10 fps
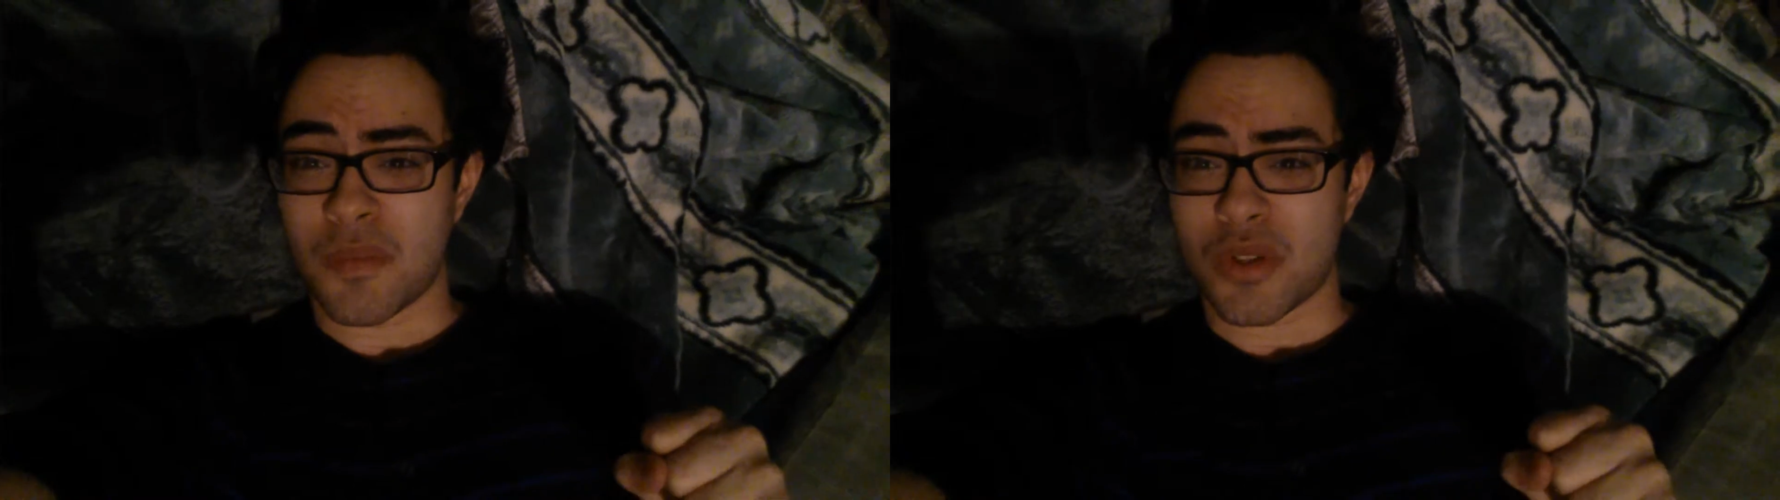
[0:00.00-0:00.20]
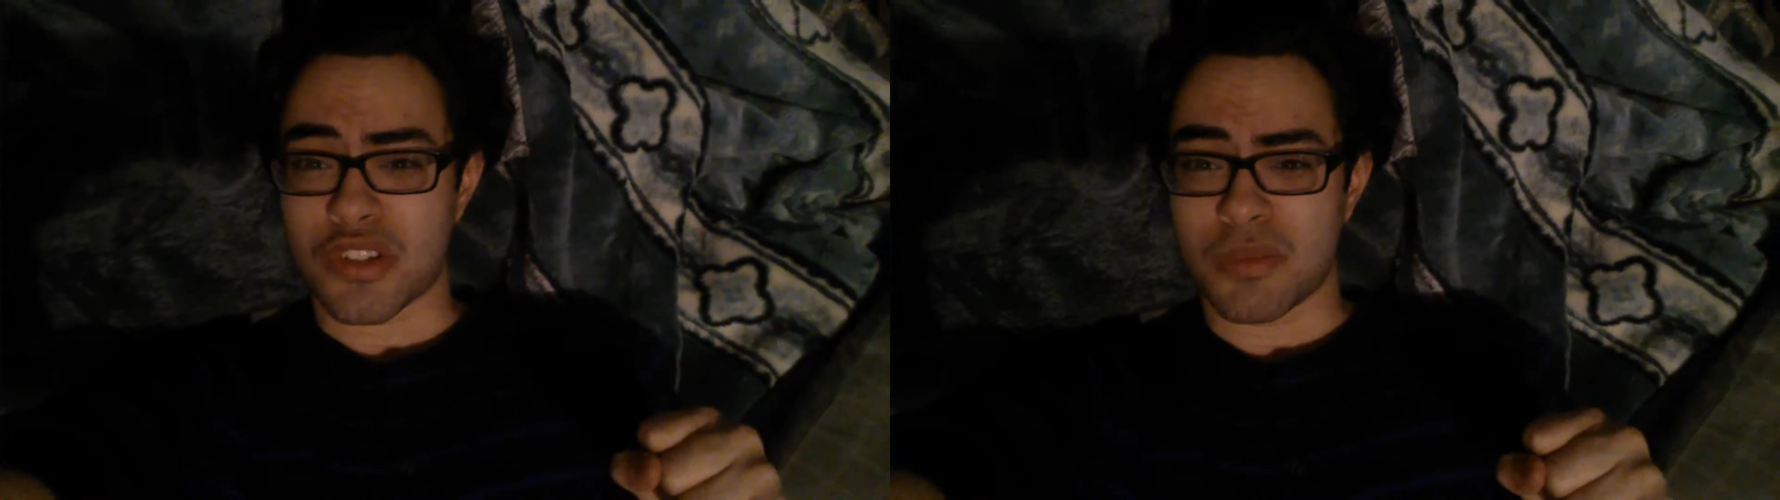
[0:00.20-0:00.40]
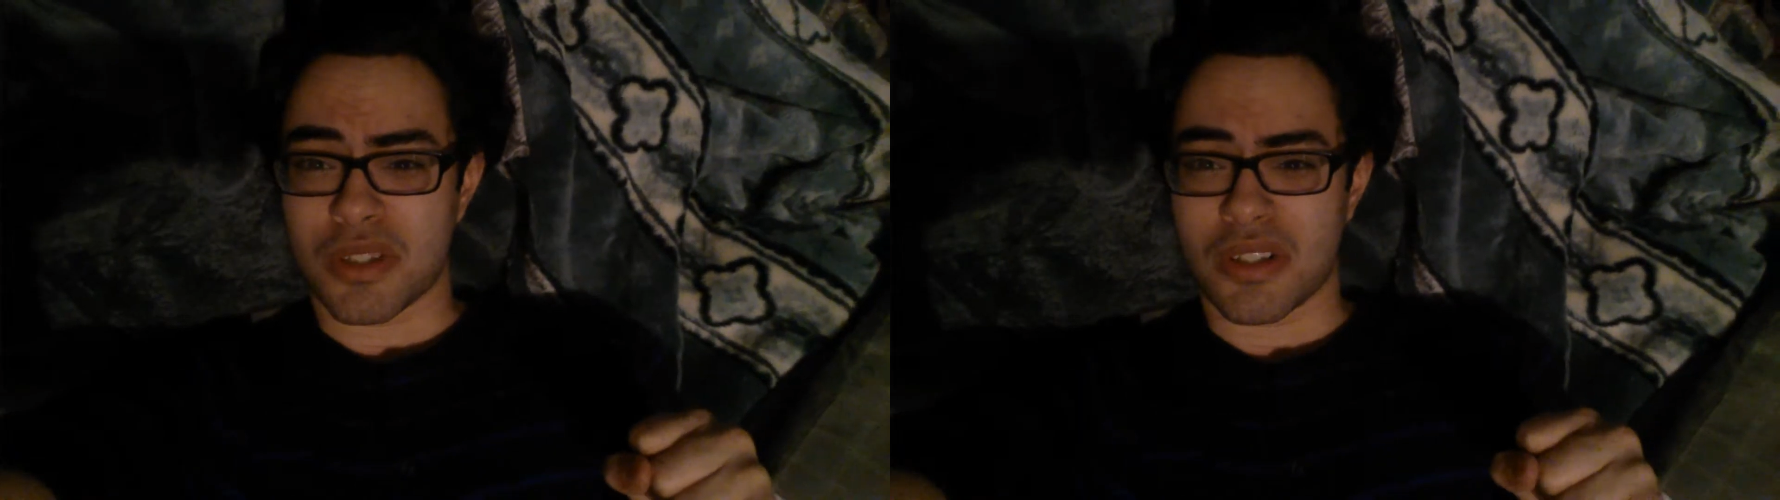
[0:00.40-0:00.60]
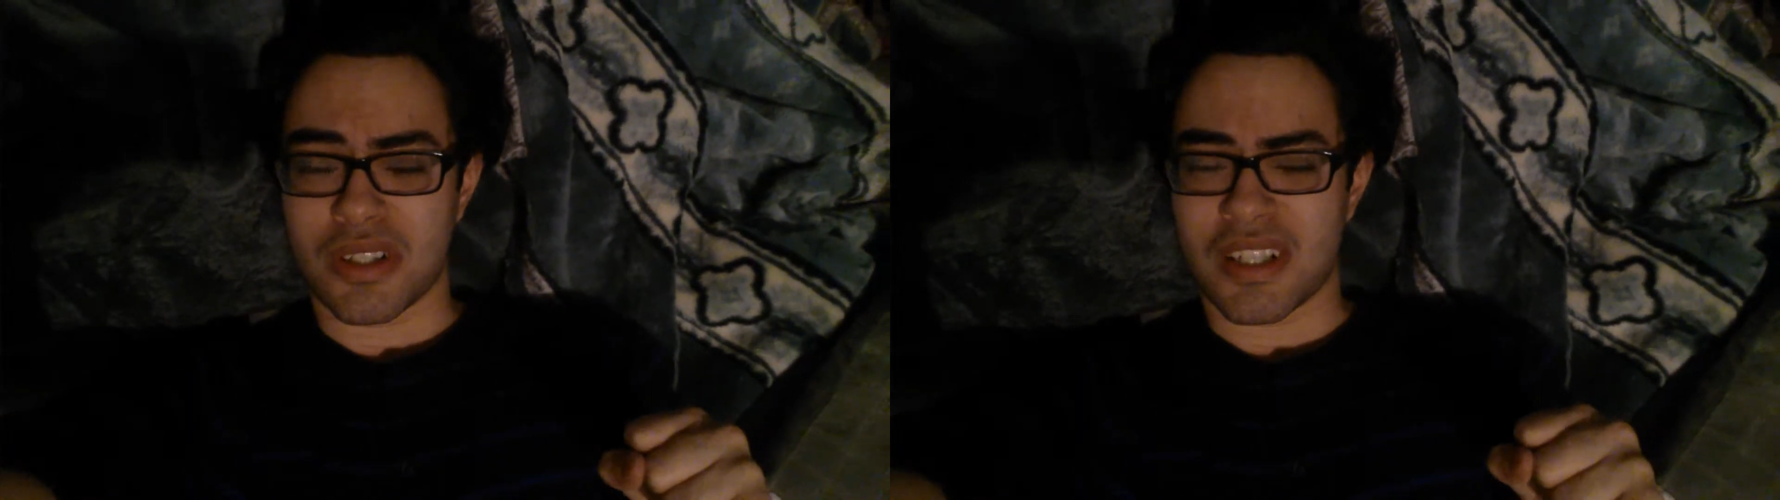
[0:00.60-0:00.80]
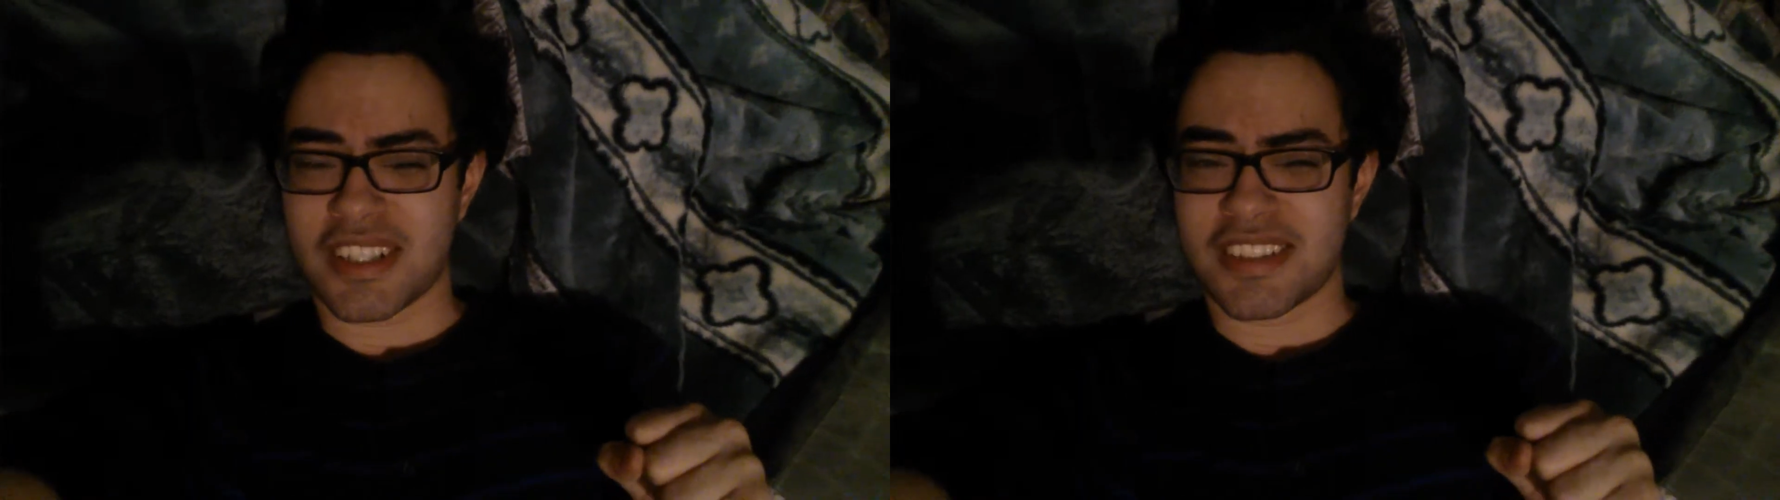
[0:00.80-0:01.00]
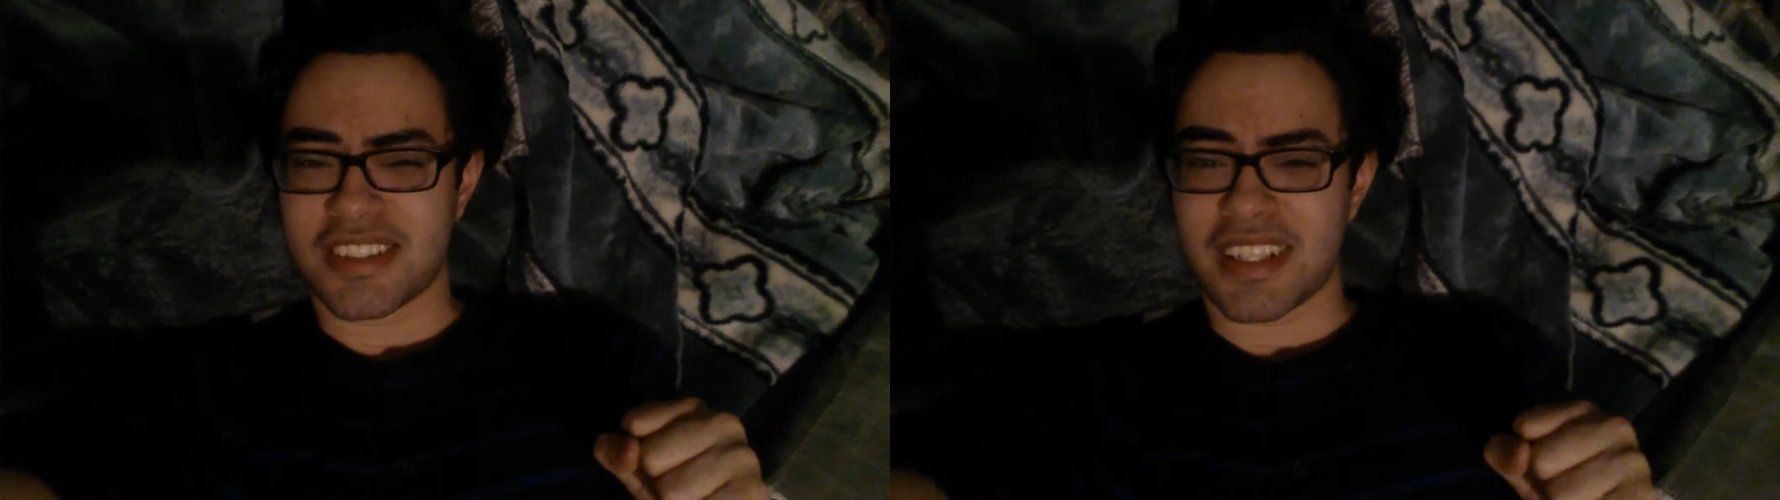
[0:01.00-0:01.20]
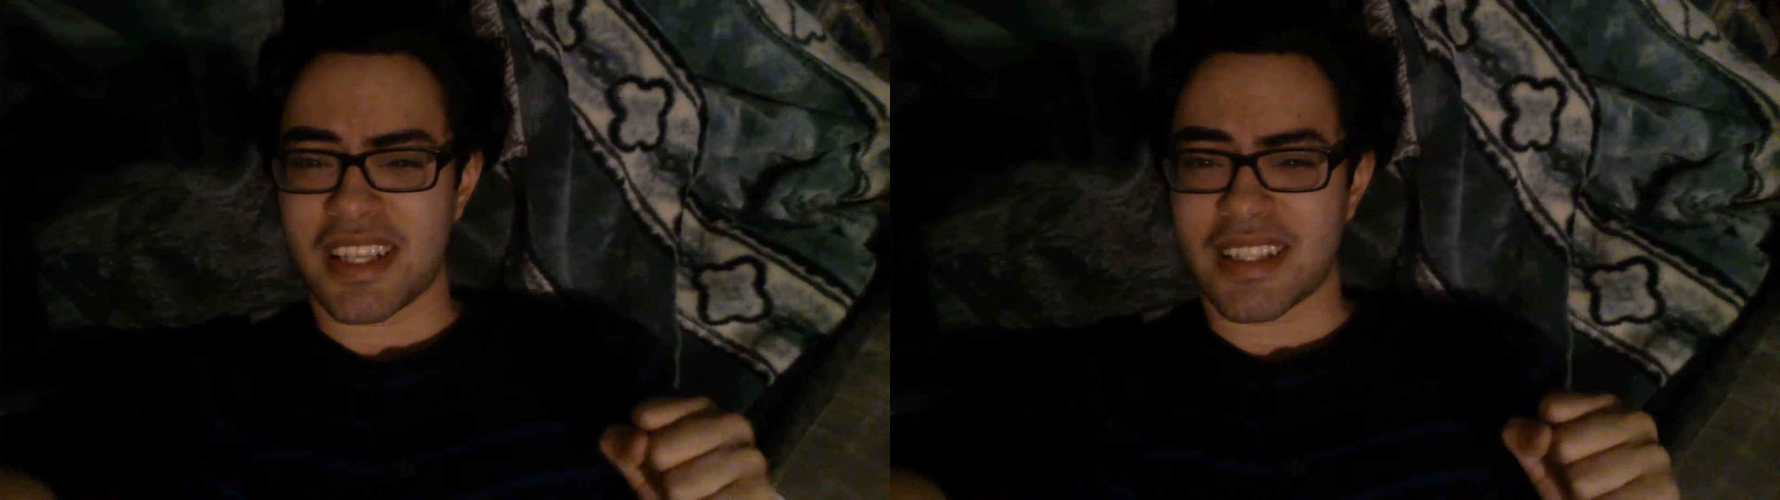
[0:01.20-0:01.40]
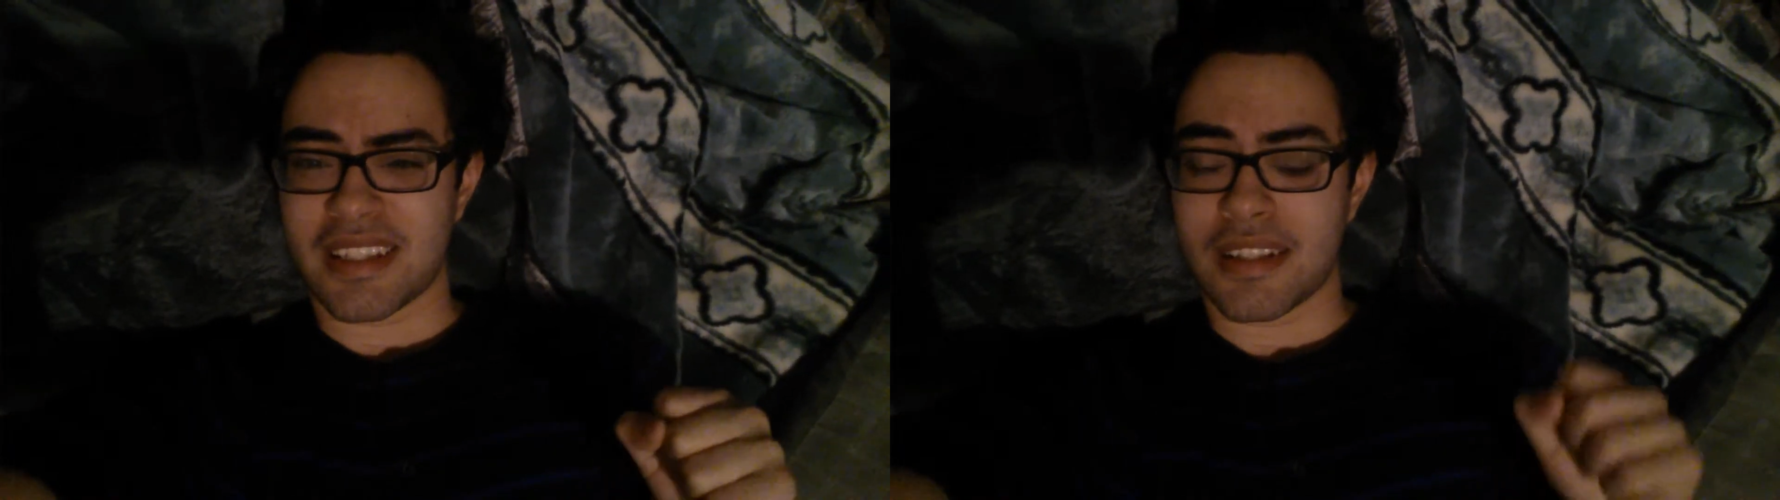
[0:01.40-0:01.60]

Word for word: motion blur and I just didn't like it.